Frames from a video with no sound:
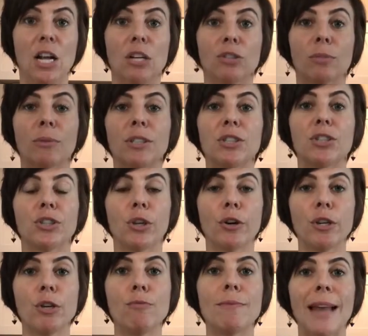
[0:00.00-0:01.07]
So I'm gonna show
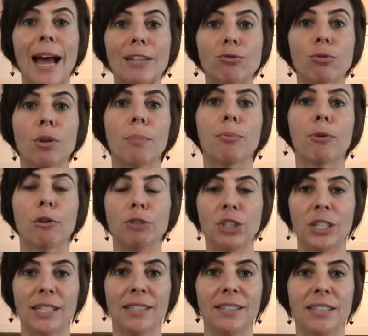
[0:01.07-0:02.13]
you natural
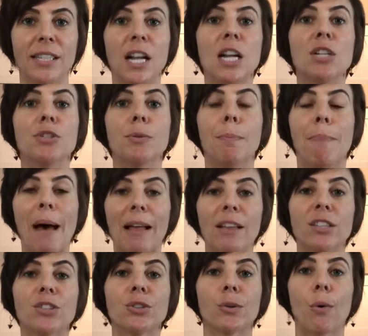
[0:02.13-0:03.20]
approaches to
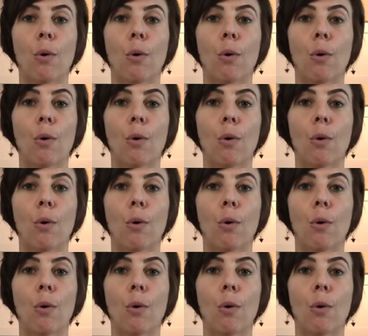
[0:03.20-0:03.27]
balance your